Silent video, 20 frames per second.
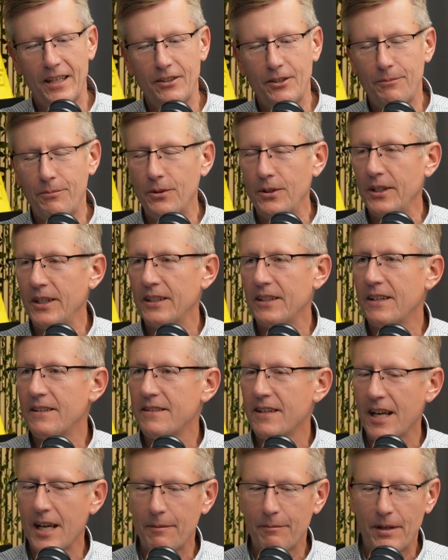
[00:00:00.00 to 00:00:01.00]
you're putting in the
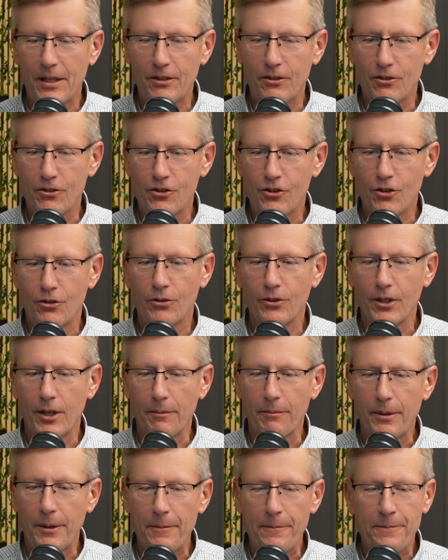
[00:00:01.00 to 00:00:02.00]
time and you're showing
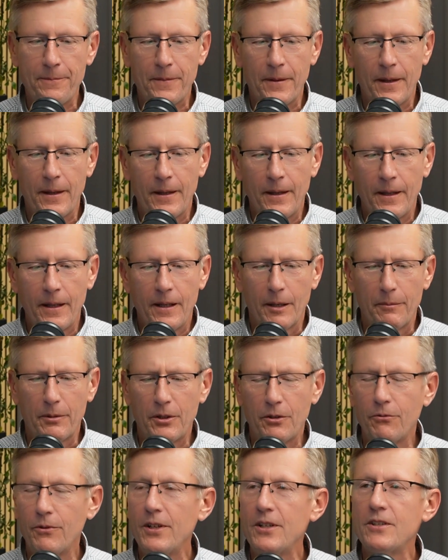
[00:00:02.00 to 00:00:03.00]
up. But
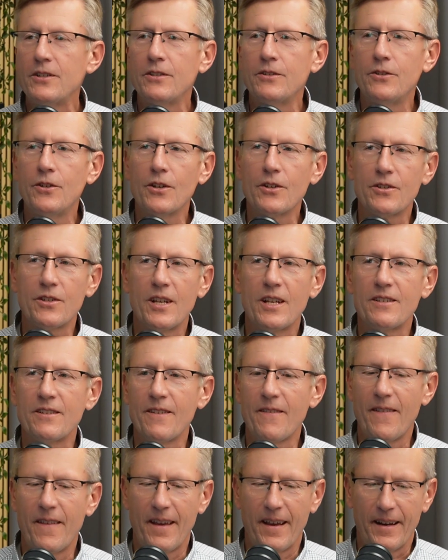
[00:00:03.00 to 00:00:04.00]
the reach just
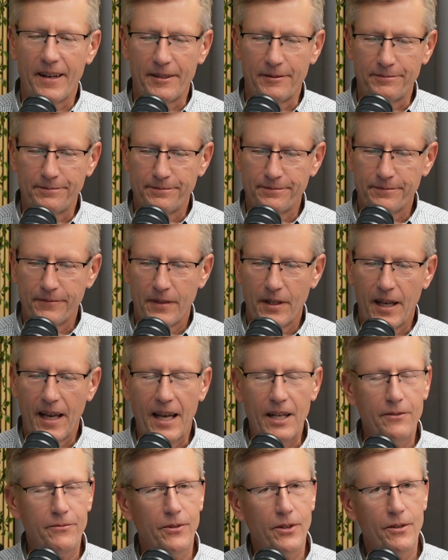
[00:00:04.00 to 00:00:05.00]
isn't there. A
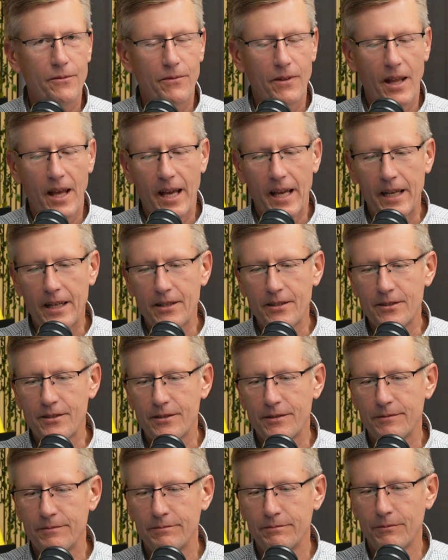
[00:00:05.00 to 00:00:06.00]
handful of
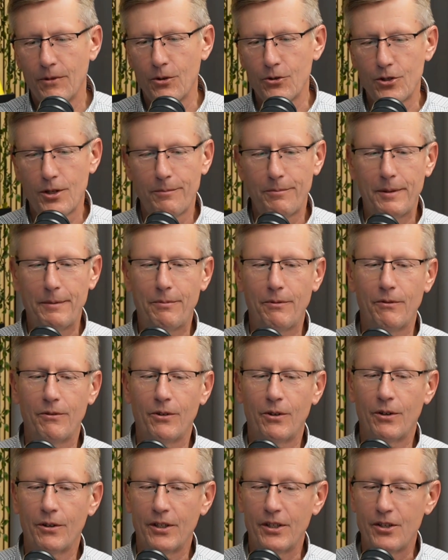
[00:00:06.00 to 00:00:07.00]
likes, mostly people who
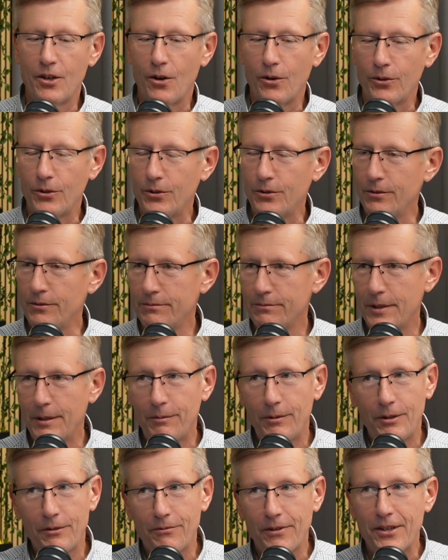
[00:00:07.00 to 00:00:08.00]
already know you,
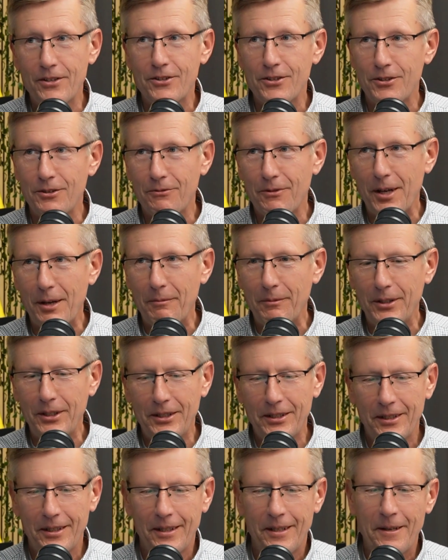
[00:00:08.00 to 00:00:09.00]
maybe your friends and your family,
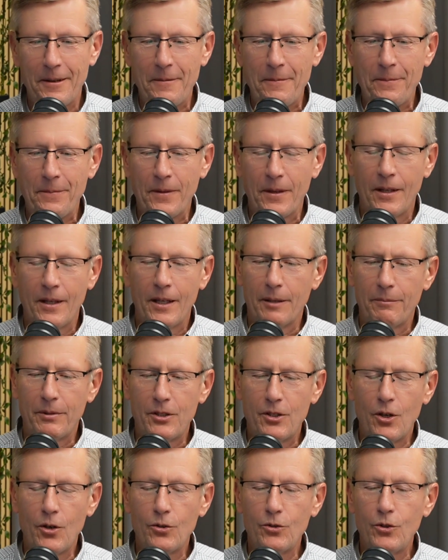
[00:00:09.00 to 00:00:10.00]

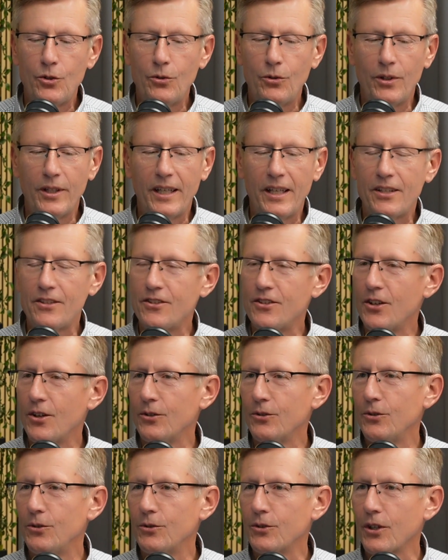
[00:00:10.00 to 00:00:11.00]
but no new leads, no
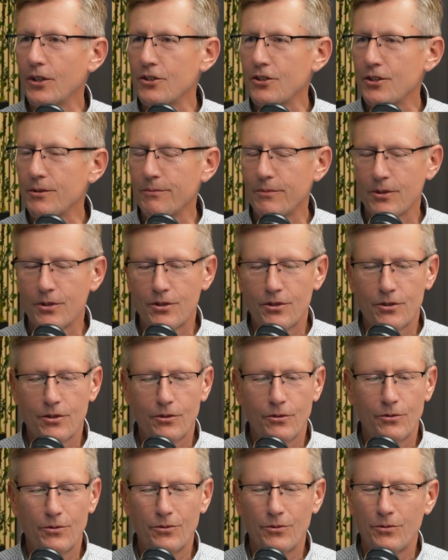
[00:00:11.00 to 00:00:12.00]
new customers.
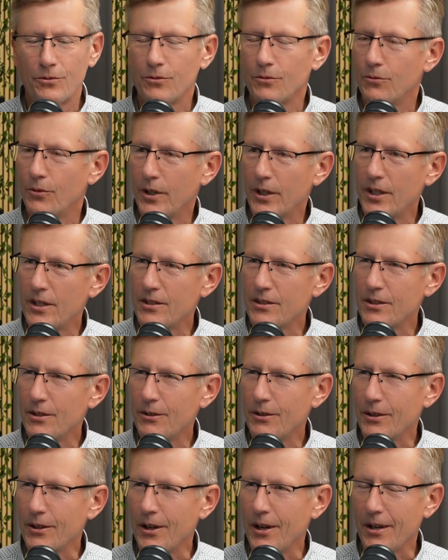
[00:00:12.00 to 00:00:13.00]
So what is
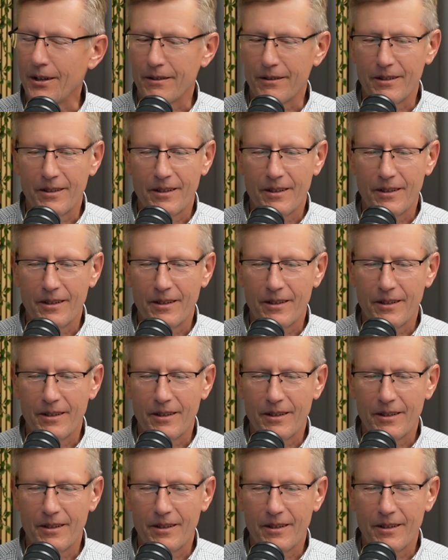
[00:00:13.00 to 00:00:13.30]
going on?